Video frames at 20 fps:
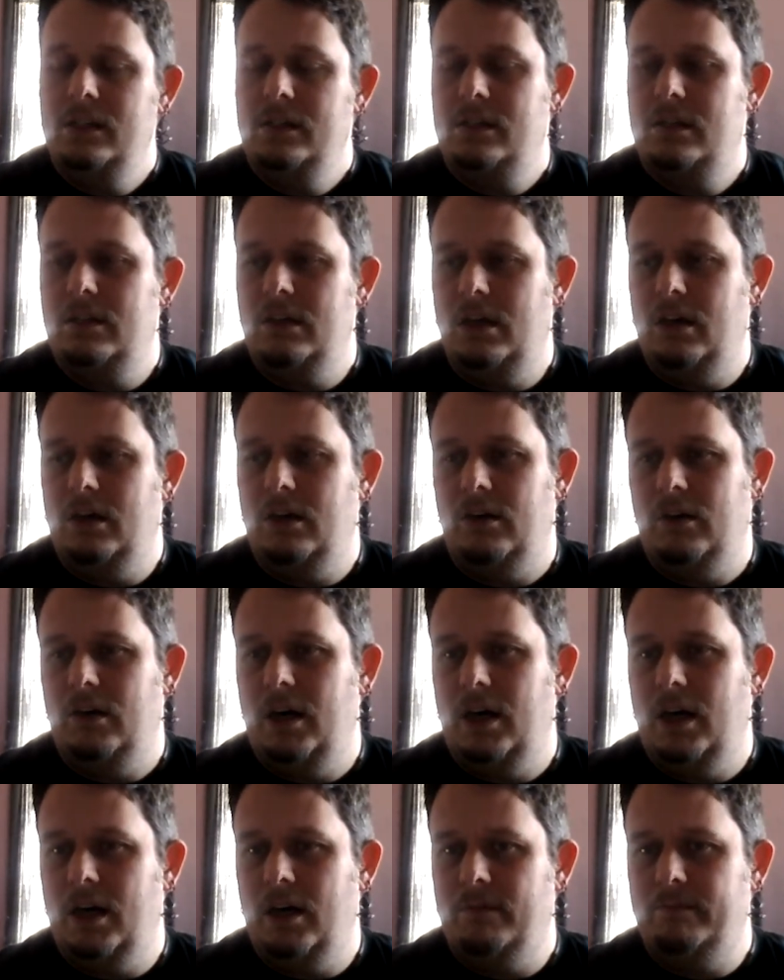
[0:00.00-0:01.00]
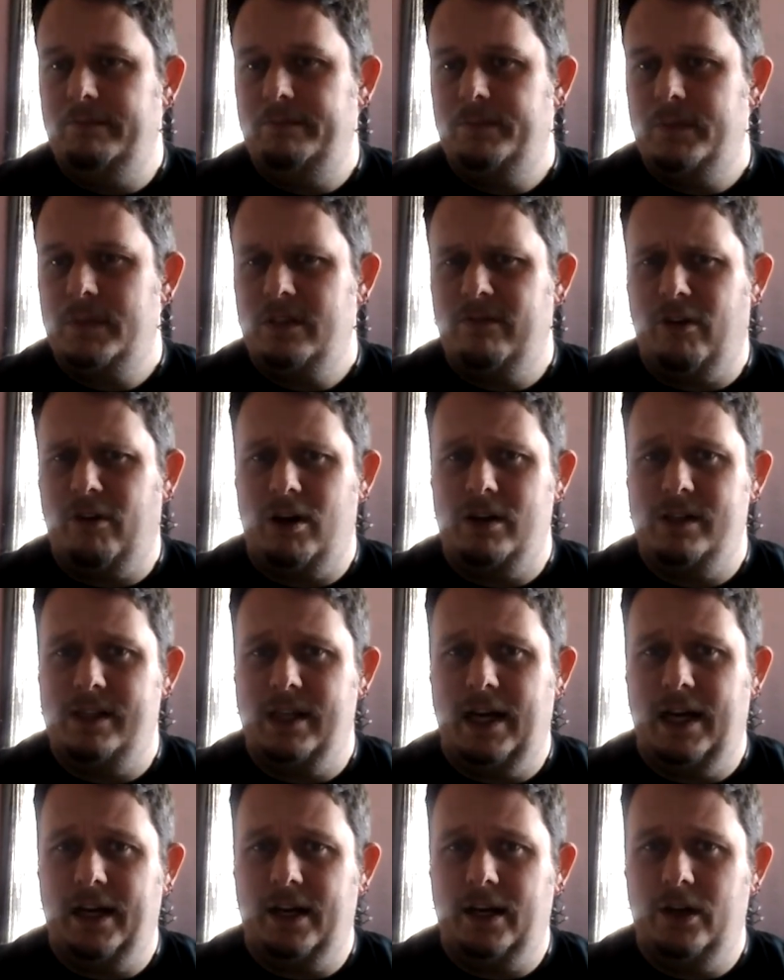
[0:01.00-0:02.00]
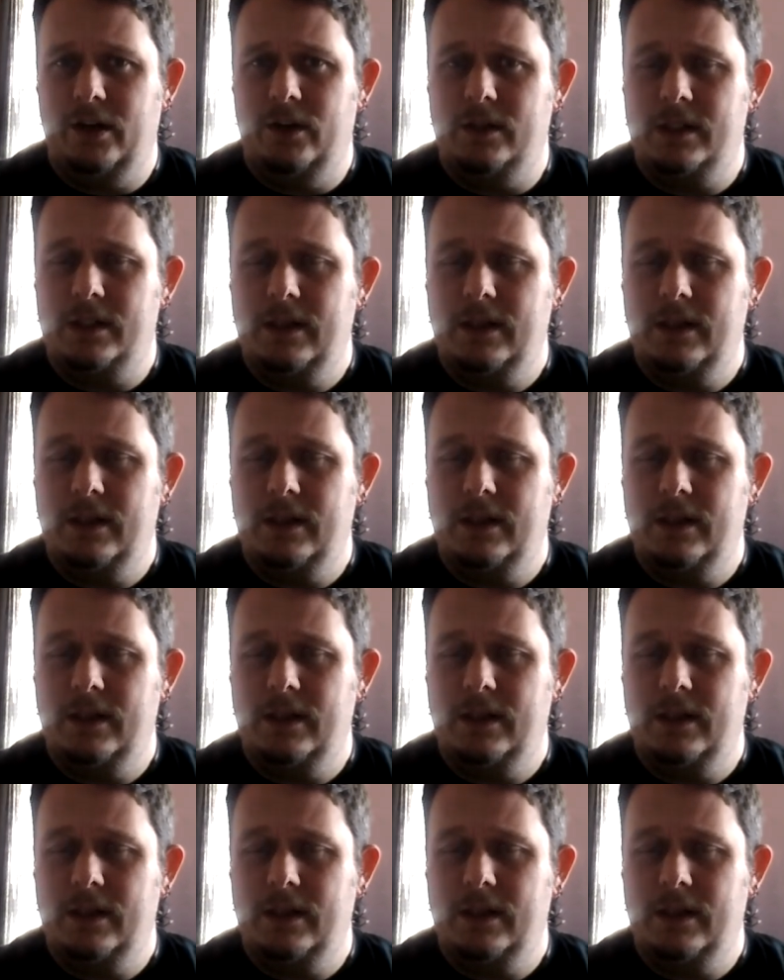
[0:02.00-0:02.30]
So as far as that goes,